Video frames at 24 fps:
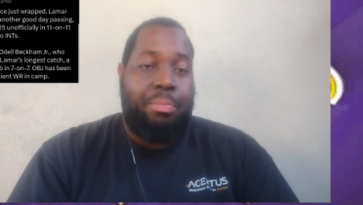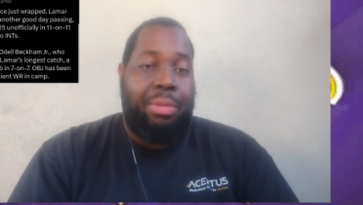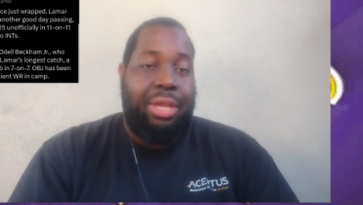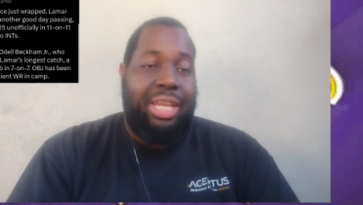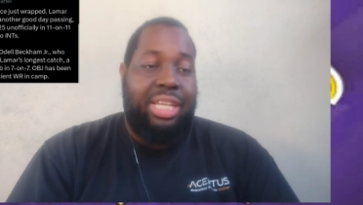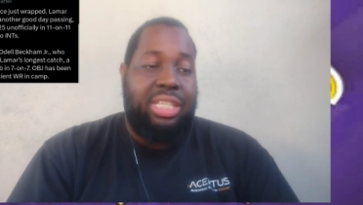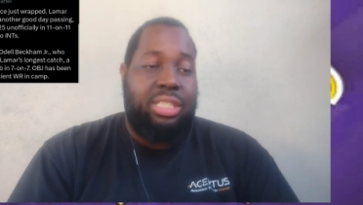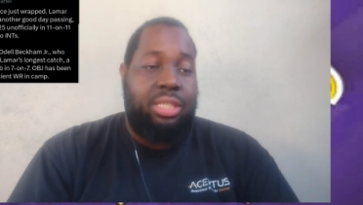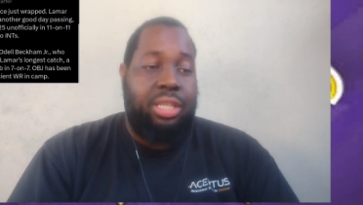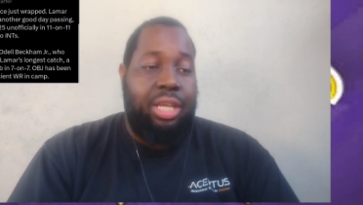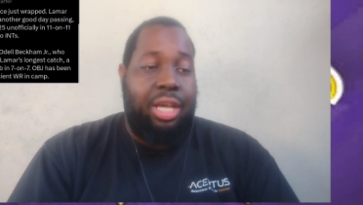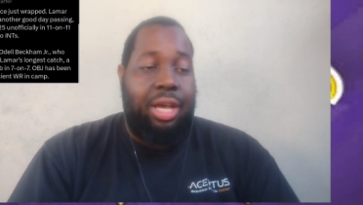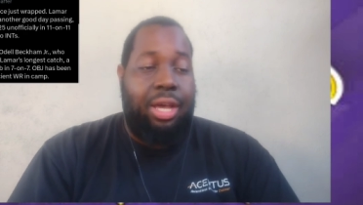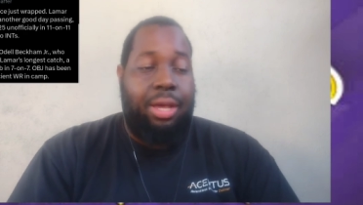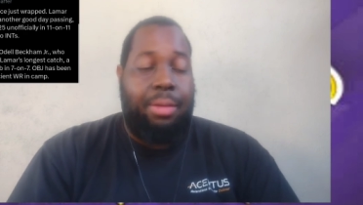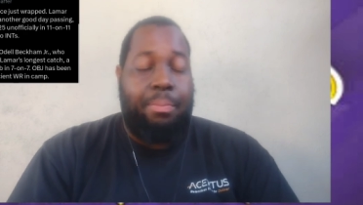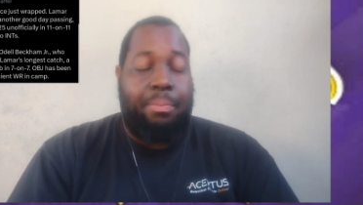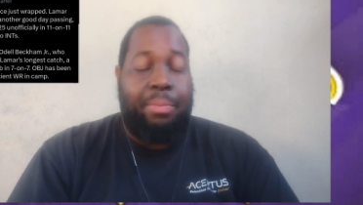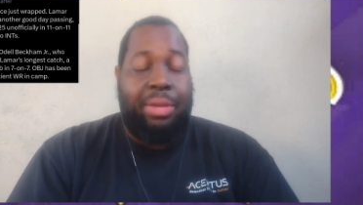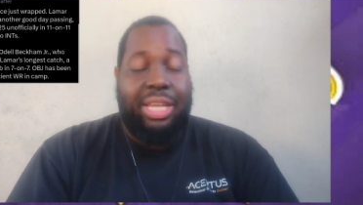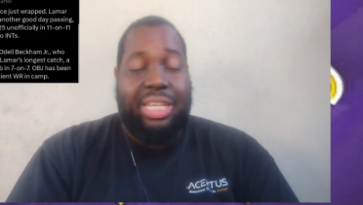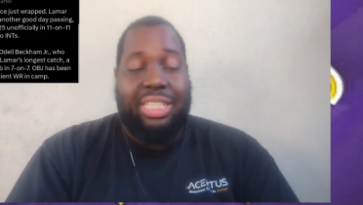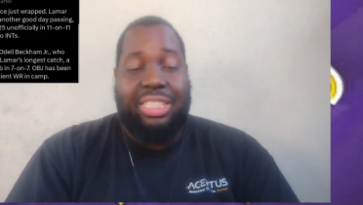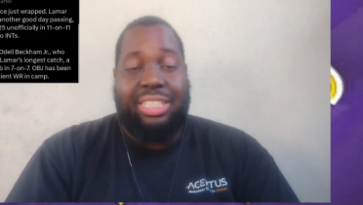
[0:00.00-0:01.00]
Biggest
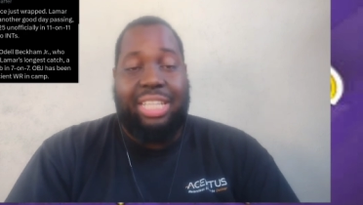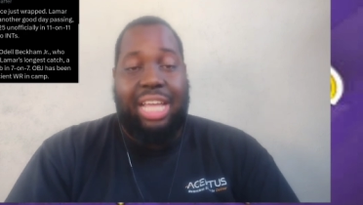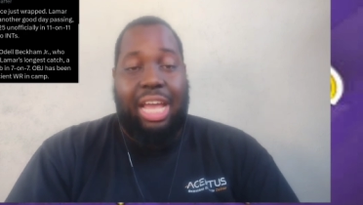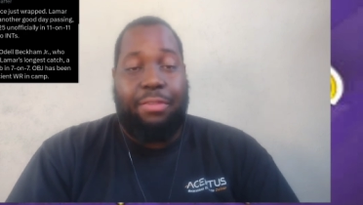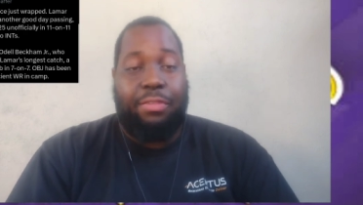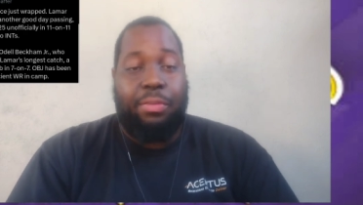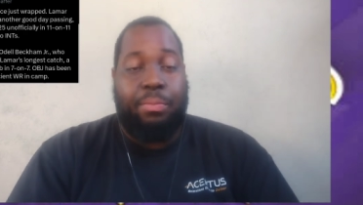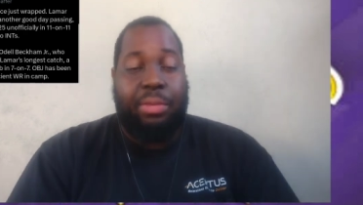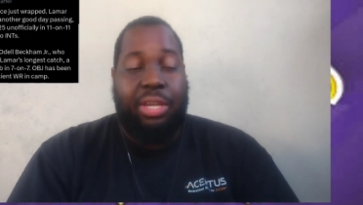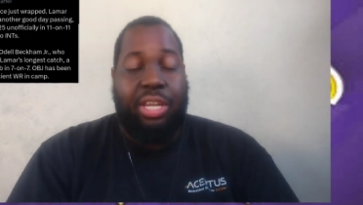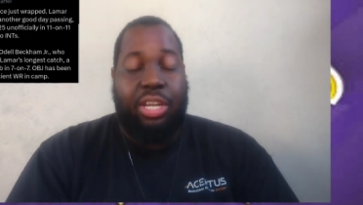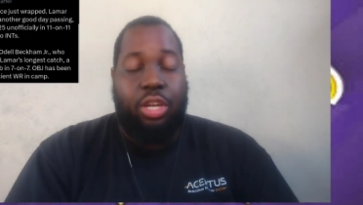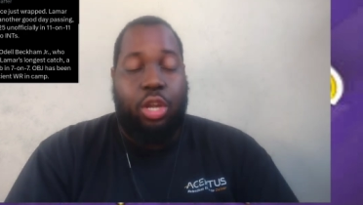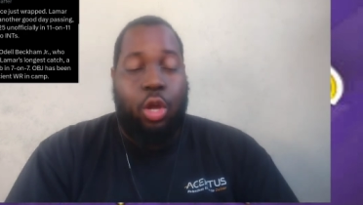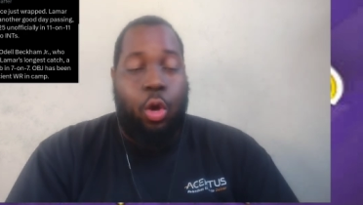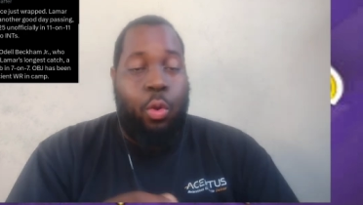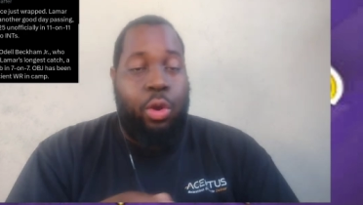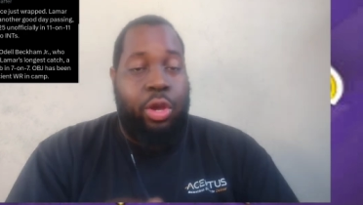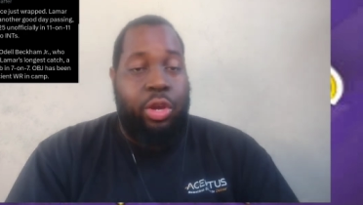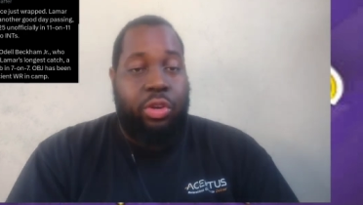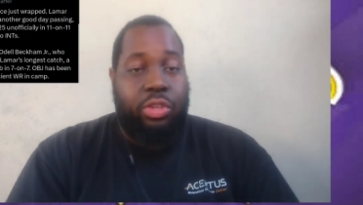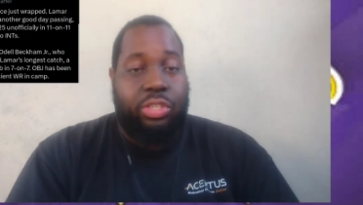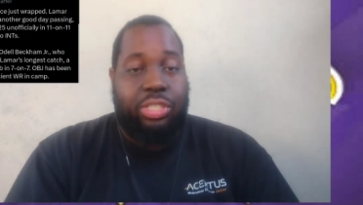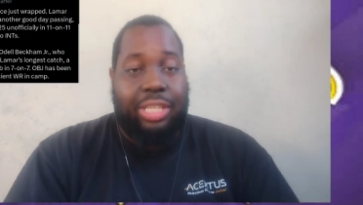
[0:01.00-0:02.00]
stat for me,
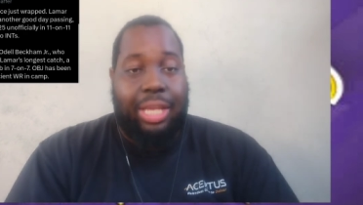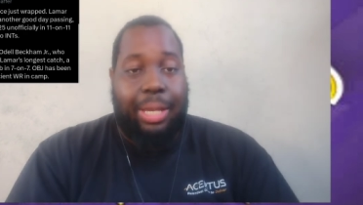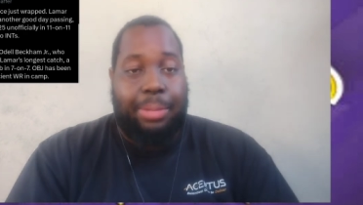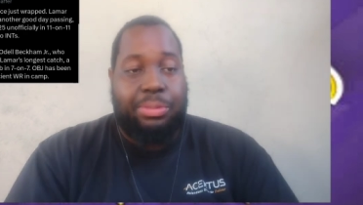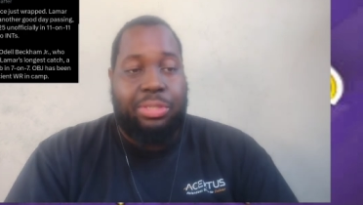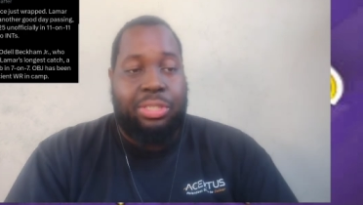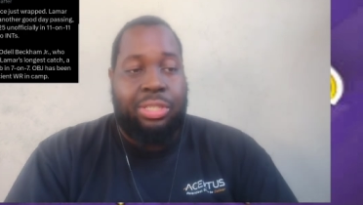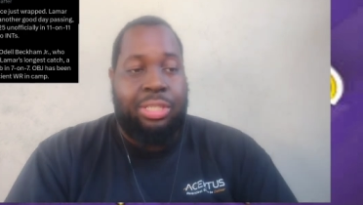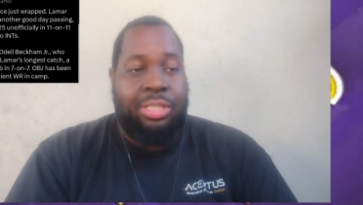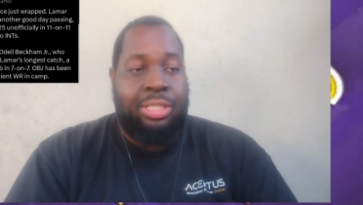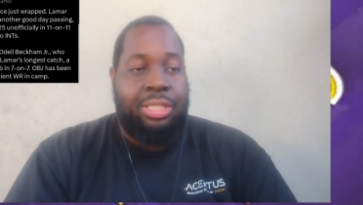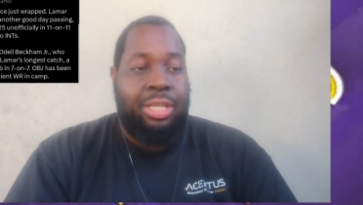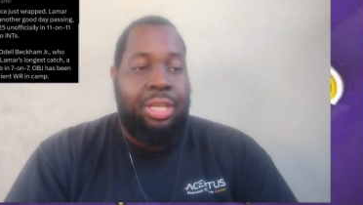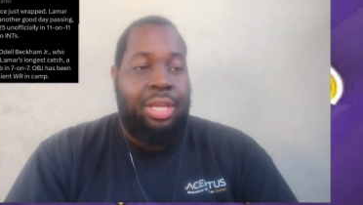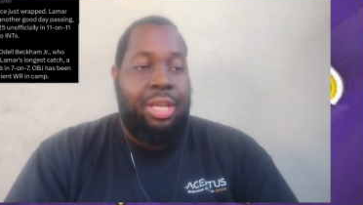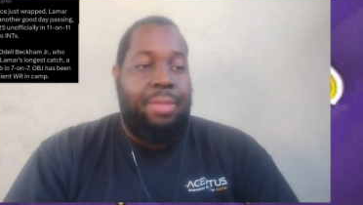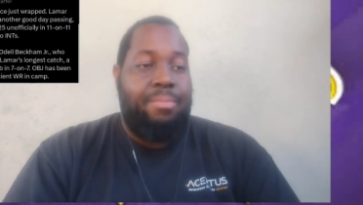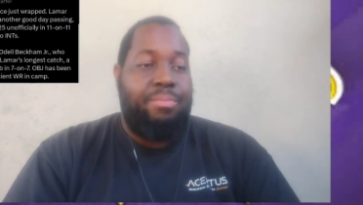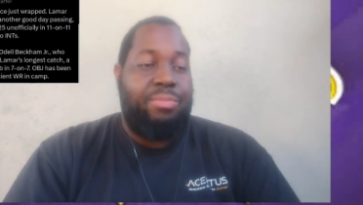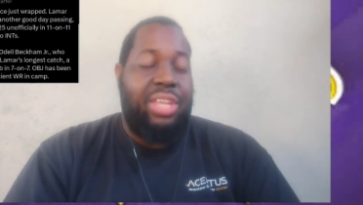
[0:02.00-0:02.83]
no interceptions.